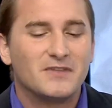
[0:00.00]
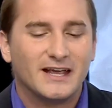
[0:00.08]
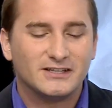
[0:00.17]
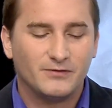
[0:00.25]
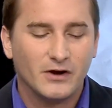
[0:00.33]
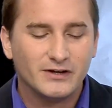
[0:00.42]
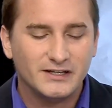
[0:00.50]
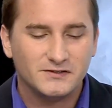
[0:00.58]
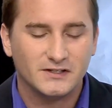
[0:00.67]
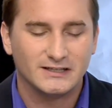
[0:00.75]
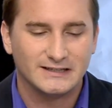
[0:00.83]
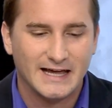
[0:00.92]
It's very
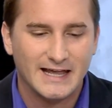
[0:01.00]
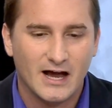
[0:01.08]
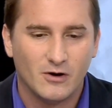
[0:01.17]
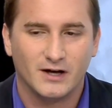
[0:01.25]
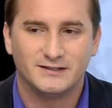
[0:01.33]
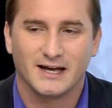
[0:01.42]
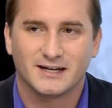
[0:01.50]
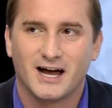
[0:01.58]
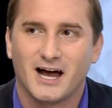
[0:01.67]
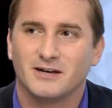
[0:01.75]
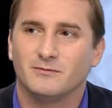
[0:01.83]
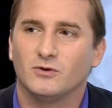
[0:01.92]
easy to lay out a
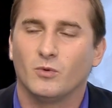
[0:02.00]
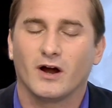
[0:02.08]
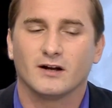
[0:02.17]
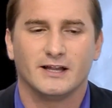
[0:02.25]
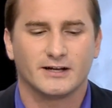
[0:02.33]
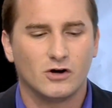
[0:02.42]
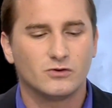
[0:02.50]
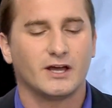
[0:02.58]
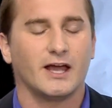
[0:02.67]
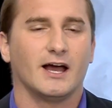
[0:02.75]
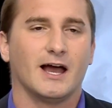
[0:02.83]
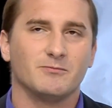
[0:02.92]
dichotomy where, like,
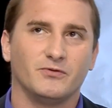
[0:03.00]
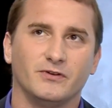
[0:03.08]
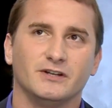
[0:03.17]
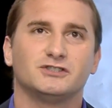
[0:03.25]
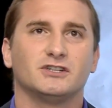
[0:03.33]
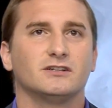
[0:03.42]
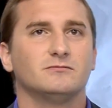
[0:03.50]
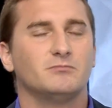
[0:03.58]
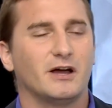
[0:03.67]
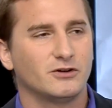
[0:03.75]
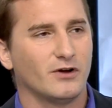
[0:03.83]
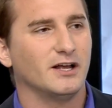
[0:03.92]
okay, I'm finishing
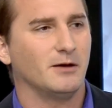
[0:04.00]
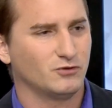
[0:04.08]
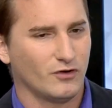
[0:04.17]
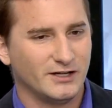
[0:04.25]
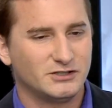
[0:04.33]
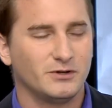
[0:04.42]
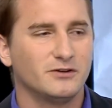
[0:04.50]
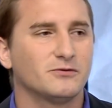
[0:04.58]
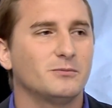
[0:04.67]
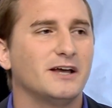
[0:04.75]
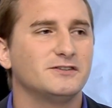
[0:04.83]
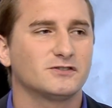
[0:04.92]
my I'm graduating
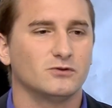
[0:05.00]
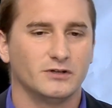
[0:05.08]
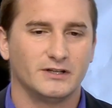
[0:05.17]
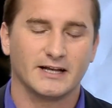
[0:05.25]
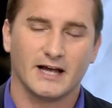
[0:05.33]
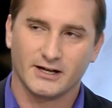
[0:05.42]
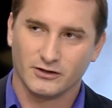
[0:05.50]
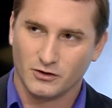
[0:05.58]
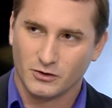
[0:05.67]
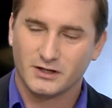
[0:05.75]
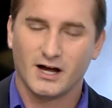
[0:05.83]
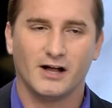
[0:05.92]
from high school, and like I could
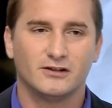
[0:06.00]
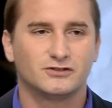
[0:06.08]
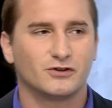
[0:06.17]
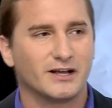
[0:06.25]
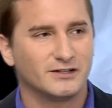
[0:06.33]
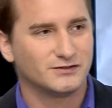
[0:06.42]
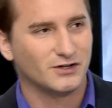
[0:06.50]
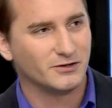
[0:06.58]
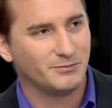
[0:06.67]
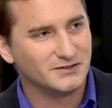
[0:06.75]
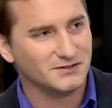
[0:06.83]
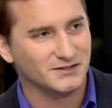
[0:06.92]
go to college or I could start
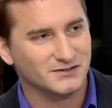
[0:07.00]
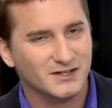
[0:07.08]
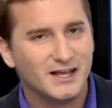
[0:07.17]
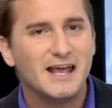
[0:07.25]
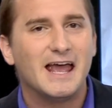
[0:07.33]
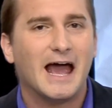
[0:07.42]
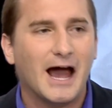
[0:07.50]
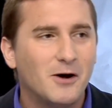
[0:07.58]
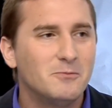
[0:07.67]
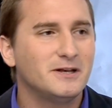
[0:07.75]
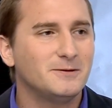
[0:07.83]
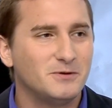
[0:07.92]
a business.
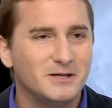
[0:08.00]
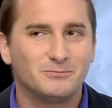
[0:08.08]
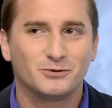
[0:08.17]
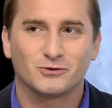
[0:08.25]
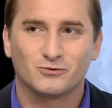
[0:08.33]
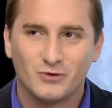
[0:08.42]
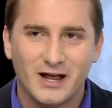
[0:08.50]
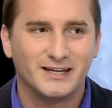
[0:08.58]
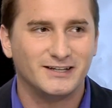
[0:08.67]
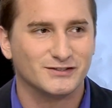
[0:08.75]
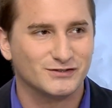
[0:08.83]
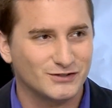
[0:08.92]
How many people are
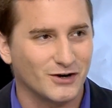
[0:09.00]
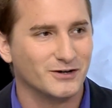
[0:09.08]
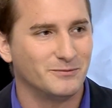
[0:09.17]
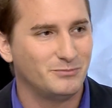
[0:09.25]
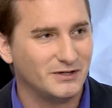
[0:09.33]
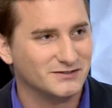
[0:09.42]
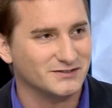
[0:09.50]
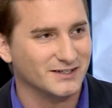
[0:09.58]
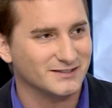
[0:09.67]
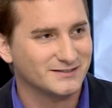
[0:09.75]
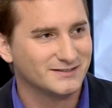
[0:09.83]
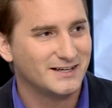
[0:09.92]
ready to start a
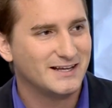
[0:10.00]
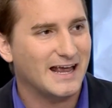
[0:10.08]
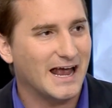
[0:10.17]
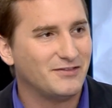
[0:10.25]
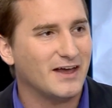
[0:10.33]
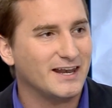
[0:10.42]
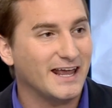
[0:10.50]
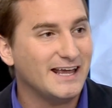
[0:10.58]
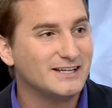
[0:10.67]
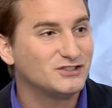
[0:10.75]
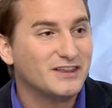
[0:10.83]
business at that age?